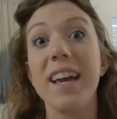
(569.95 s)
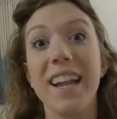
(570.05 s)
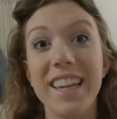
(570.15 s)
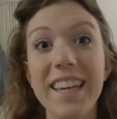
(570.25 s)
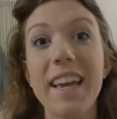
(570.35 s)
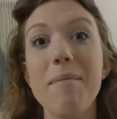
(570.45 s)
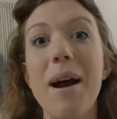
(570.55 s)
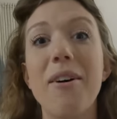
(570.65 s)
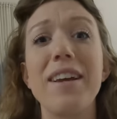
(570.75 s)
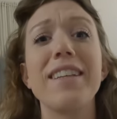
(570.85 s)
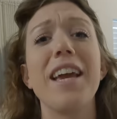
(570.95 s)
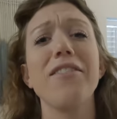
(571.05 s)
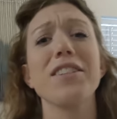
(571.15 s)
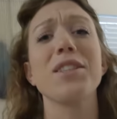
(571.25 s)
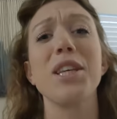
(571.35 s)
And he came out and gave
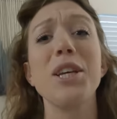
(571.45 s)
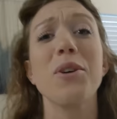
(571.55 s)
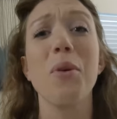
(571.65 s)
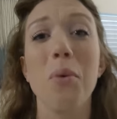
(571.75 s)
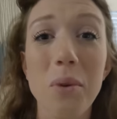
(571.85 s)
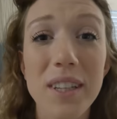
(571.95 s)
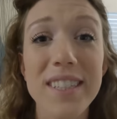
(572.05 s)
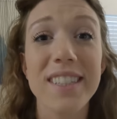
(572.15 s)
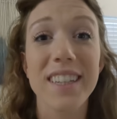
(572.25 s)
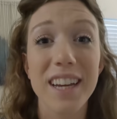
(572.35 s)
us the coolest